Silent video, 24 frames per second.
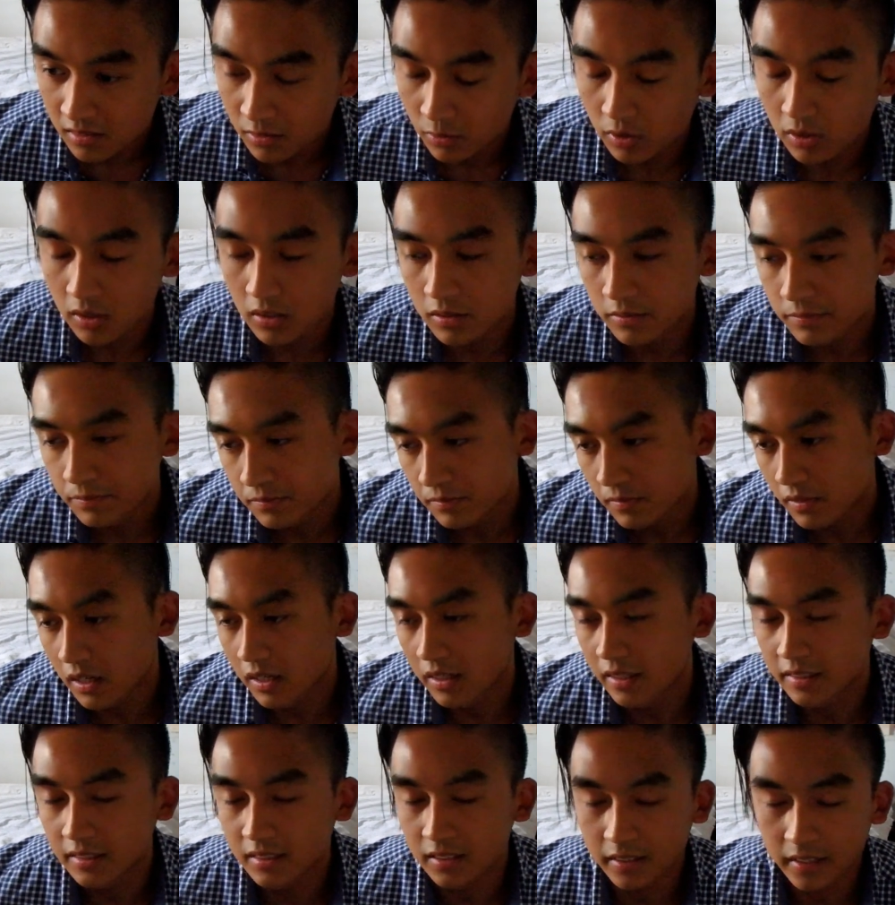Well, I
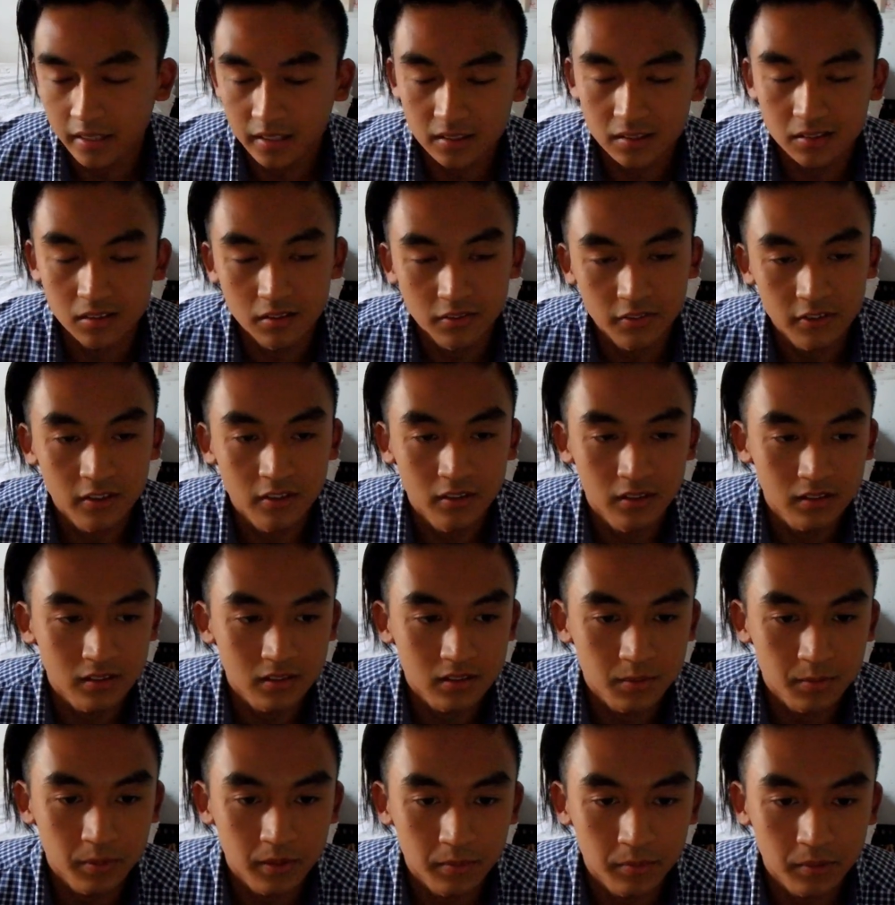like to get stuff, I don't like to
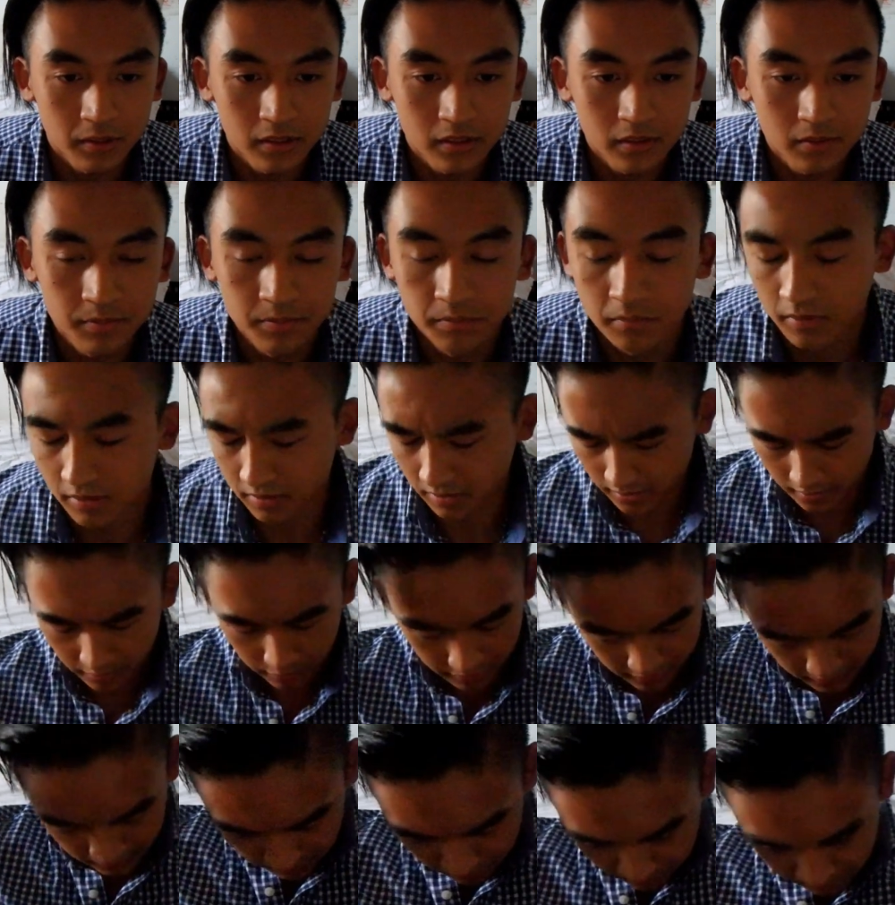spend money.
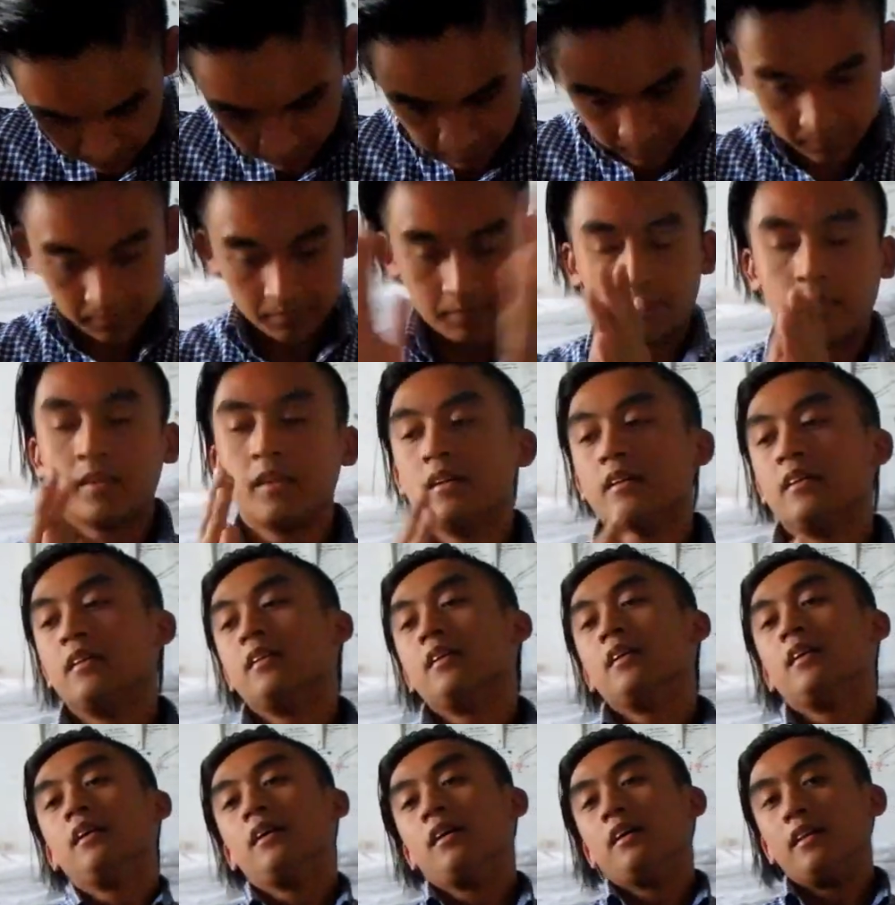Anyways,
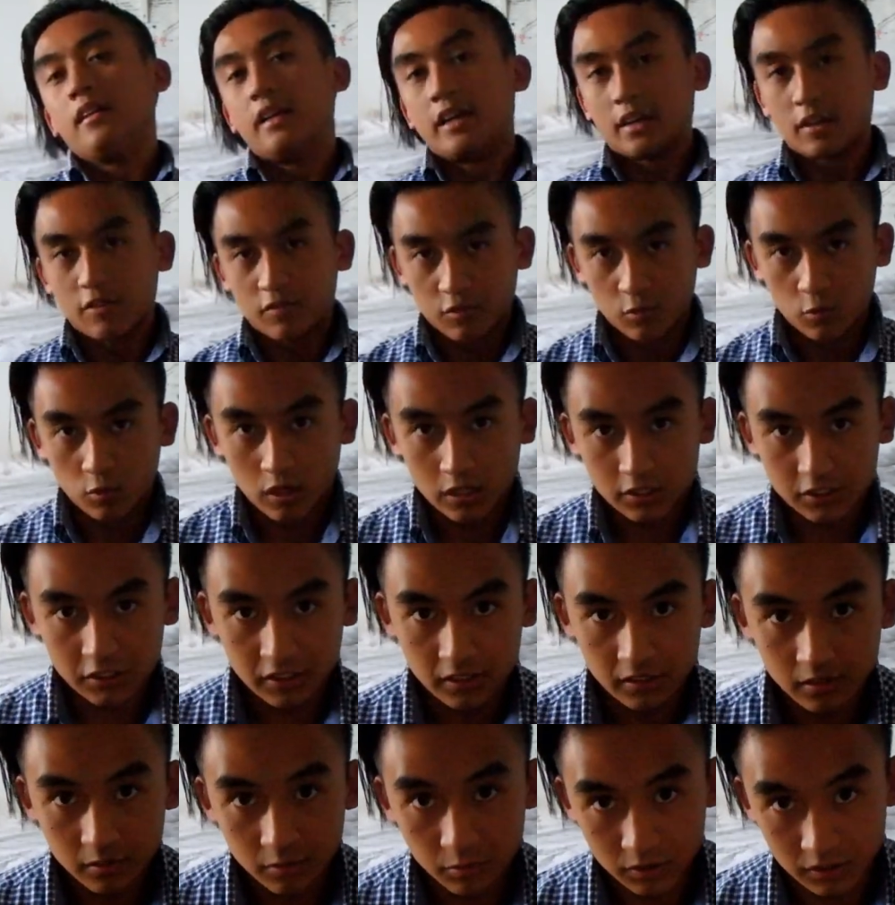thank you for
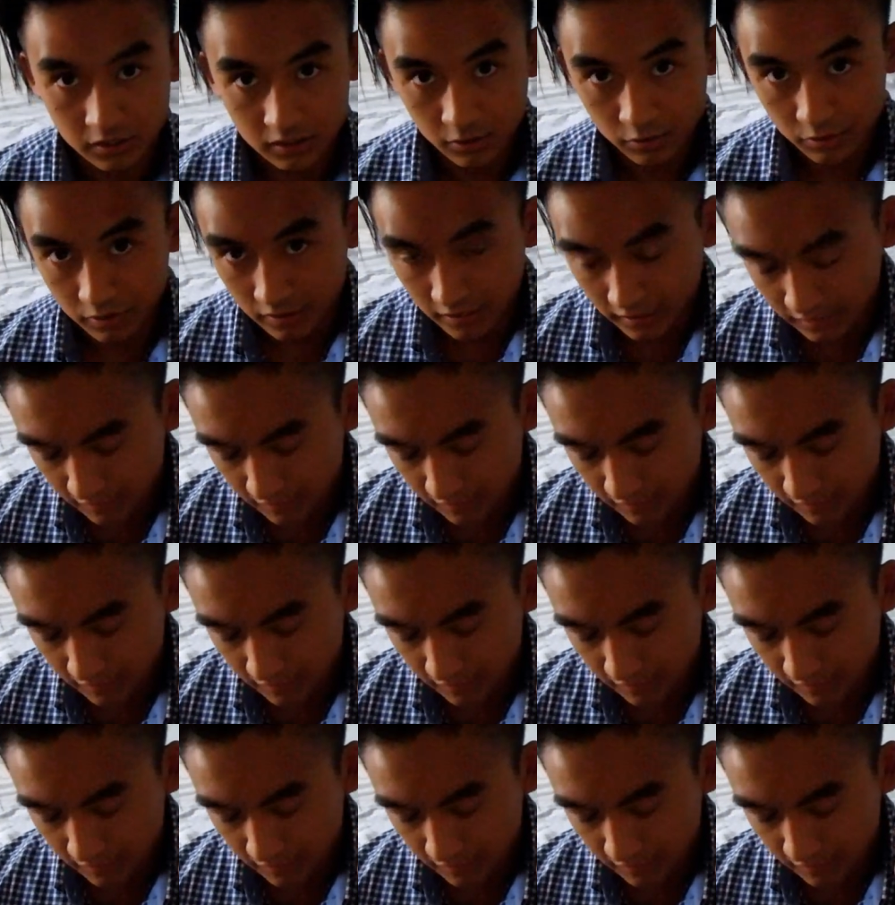watching. We'll see you in the